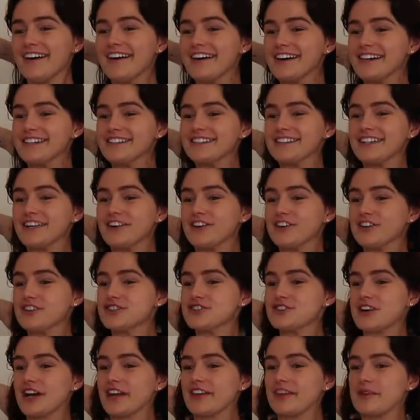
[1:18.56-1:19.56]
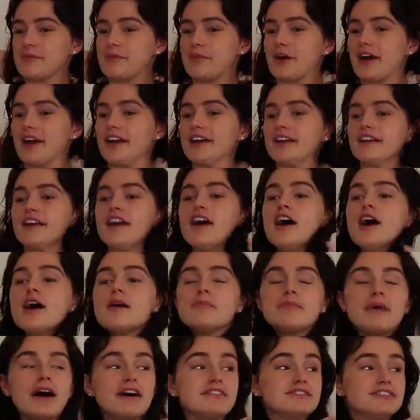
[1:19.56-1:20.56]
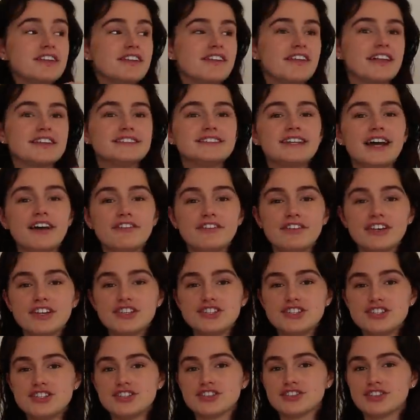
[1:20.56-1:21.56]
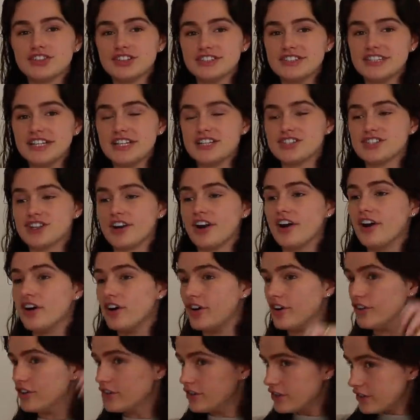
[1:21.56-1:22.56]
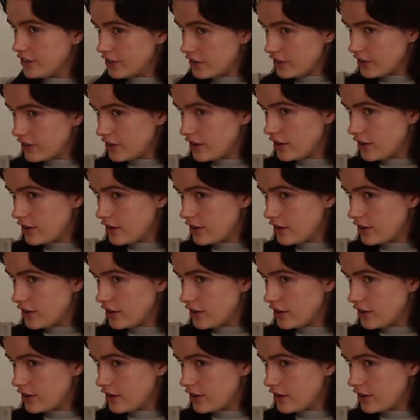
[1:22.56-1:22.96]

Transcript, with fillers: Honestly, you've got to trick the brain. But I've done that today, I've literally just got a t-shirt on,